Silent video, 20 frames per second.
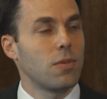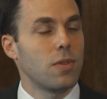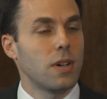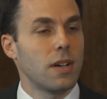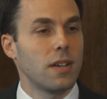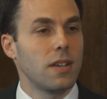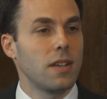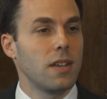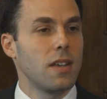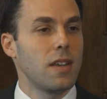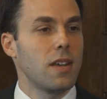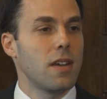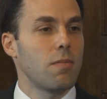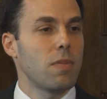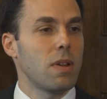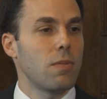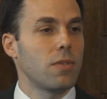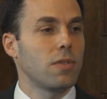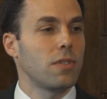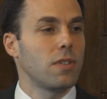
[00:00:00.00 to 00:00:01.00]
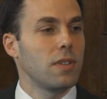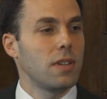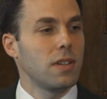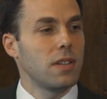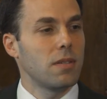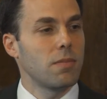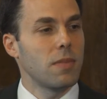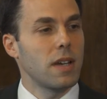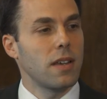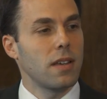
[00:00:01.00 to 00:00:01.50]
where people do need
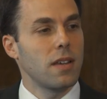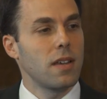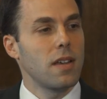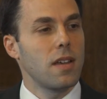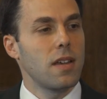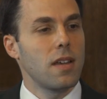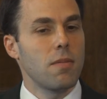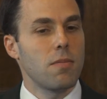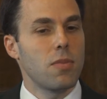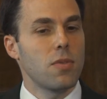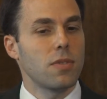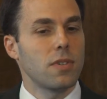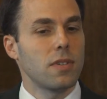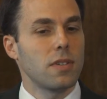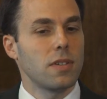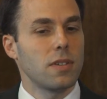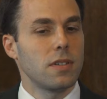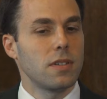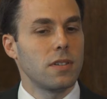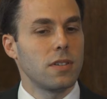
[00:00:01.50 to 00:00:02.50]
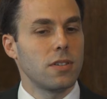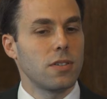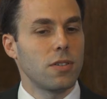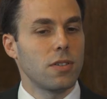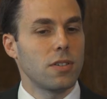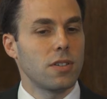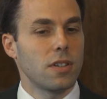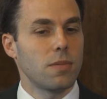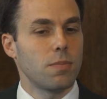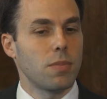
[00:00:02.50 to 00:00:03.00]
to make important
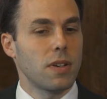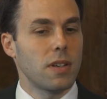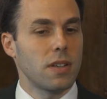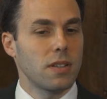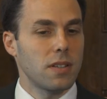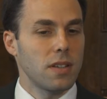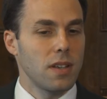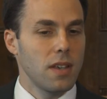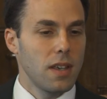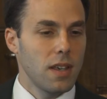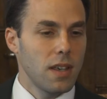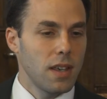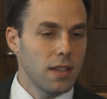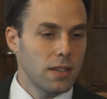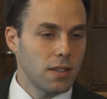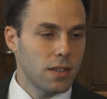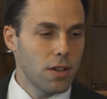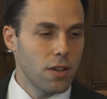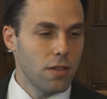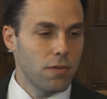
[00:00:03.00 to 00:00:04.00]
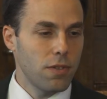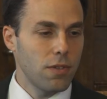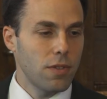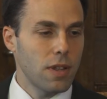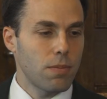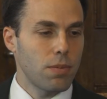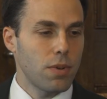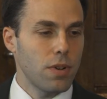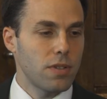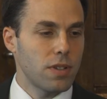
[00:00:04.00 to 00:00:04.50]
choices, but it's going through
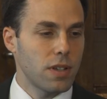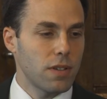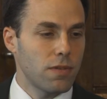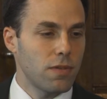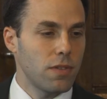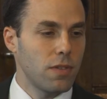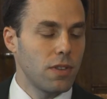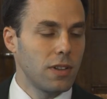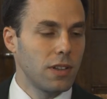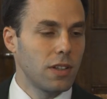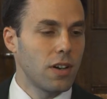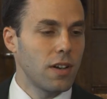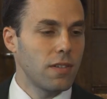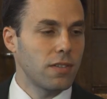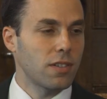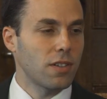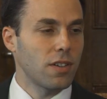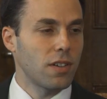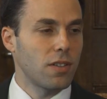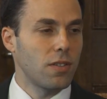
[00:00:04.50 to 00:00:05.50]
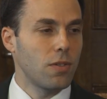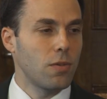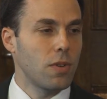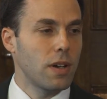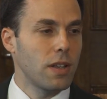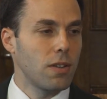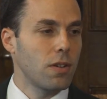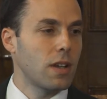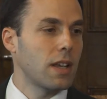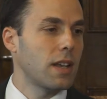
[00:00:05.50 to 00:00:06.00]
that process through the life cycle
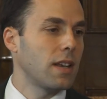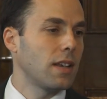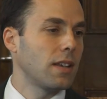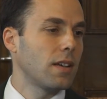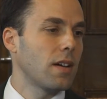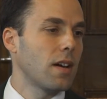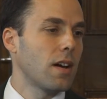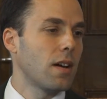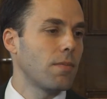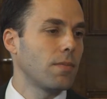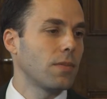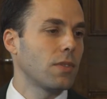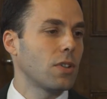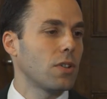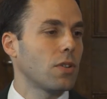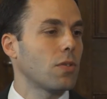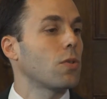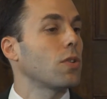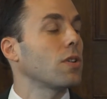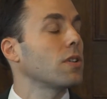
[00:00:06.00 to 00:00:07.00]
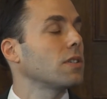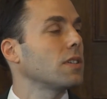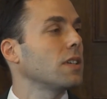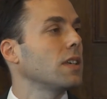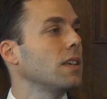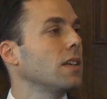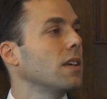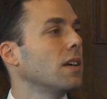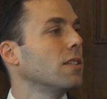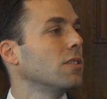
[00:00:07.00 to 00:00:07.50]
where you're getting good
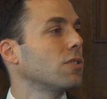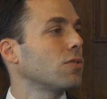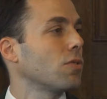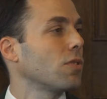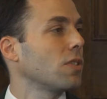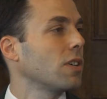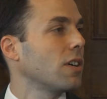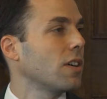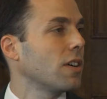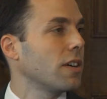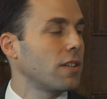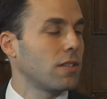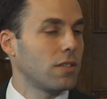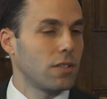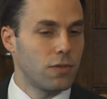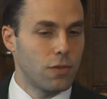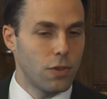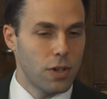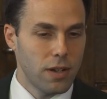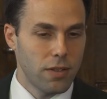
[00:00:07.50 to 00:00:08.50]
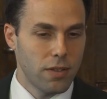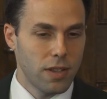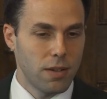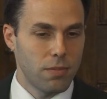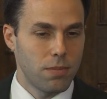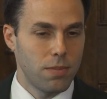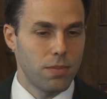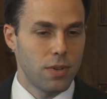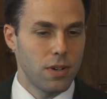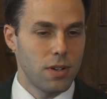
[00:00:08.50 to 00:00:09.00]
quality and strong guidance throughout
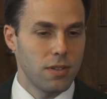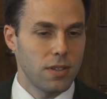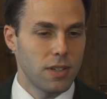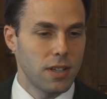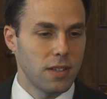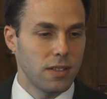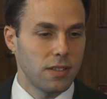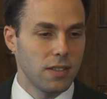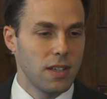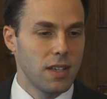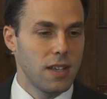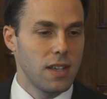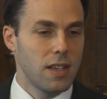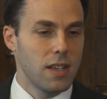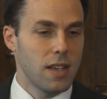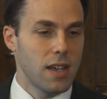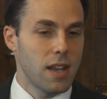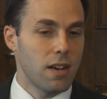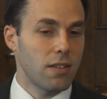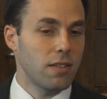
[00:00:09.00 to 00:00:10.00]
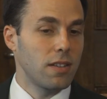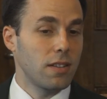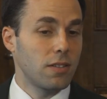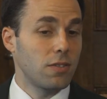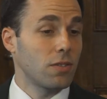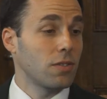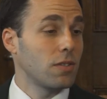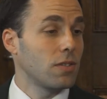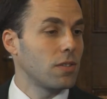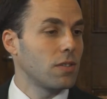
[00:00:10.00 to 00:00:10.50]
that process. And I think
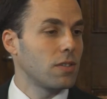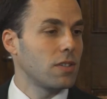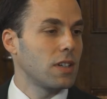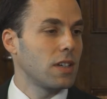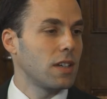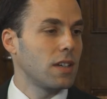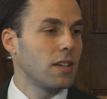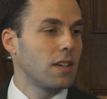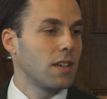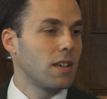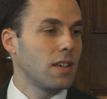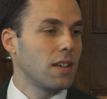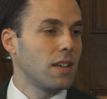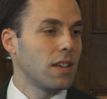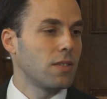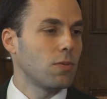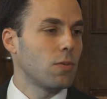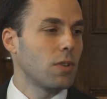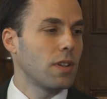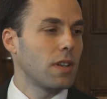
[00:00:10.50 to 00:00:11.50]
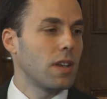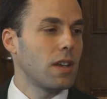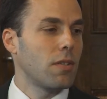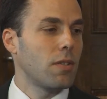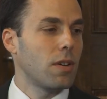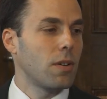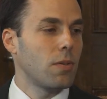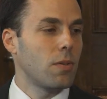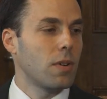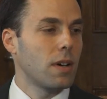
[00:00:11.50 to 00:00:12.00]
technology is one
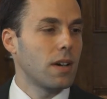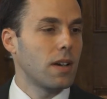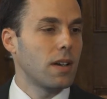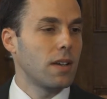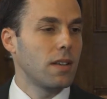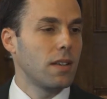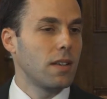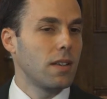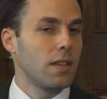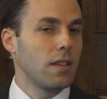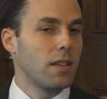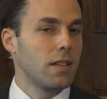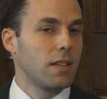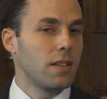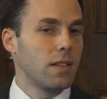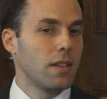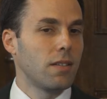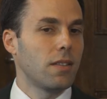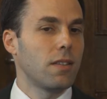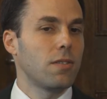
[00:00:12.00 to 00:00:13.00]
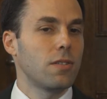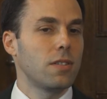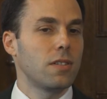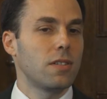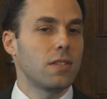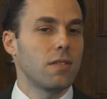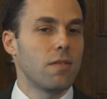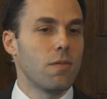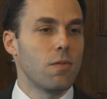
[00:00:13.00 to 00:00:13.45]
area where there is